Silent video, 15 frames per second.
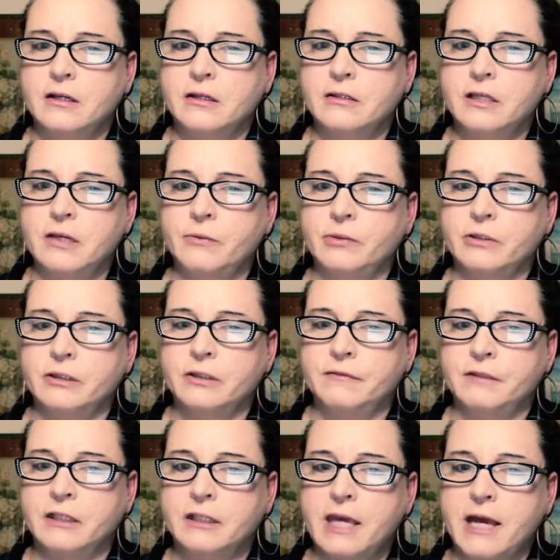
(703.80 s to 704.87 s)
They were living
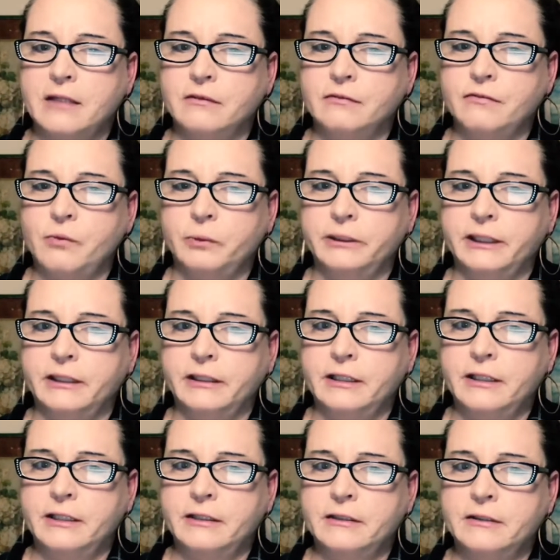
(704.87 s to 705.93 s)
in California
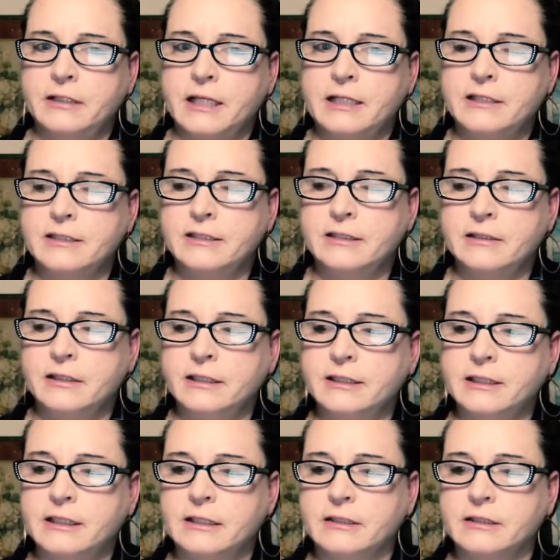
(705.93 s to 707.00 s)
in
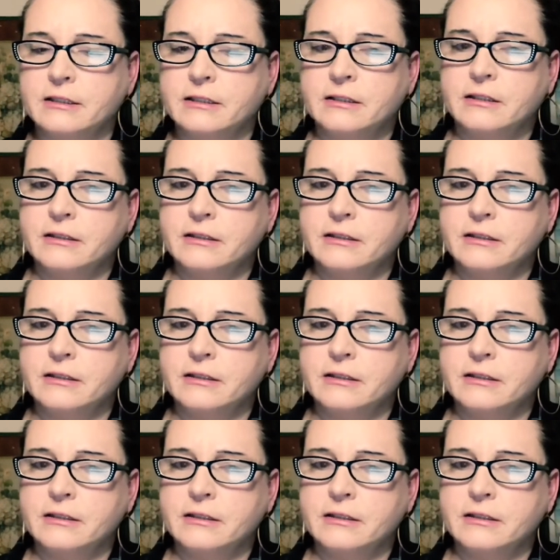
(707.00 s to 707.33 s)
1896.